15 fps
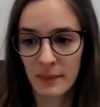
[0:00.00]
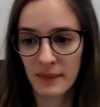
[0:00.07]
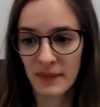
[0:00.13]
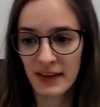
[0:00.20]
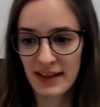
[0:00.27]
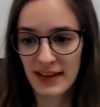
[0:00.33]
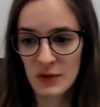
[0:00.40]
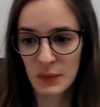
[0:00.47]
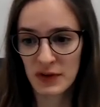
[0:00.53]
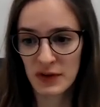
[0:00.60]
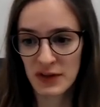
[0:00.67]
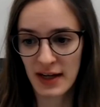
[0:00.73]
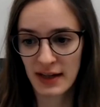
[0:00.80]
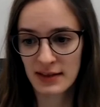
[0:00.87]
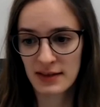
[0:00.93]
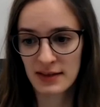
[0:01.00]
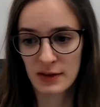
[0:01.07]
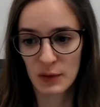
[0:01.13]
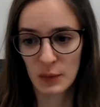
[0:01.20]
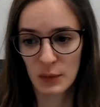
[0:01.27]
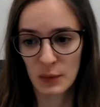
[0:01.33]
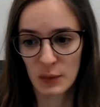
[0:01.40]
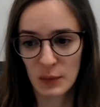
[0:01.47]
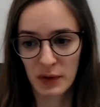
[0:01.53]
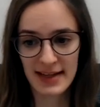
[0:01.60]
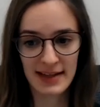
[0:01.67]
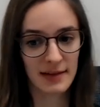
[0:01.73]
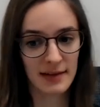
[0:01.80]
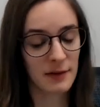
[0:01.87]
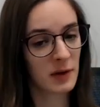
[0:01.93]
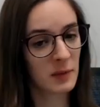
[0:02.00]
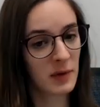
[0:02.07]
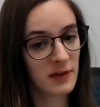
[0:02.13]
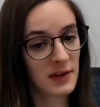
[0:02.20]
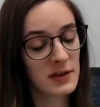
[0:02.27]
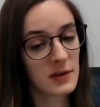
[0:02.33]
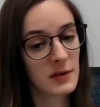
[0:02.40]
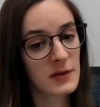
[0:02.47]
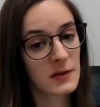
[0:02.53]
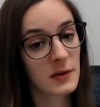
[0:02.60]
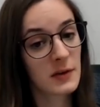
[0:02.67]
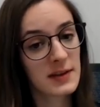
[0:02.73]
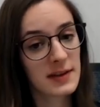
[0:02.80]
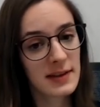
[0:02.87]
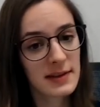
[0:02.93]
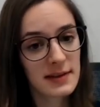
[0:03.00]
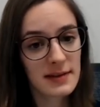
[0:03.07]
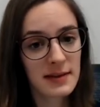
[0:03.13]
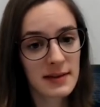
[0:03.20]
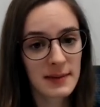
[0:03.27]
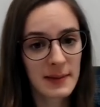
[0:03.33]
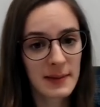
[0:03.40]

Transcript: this project to port data from official sources?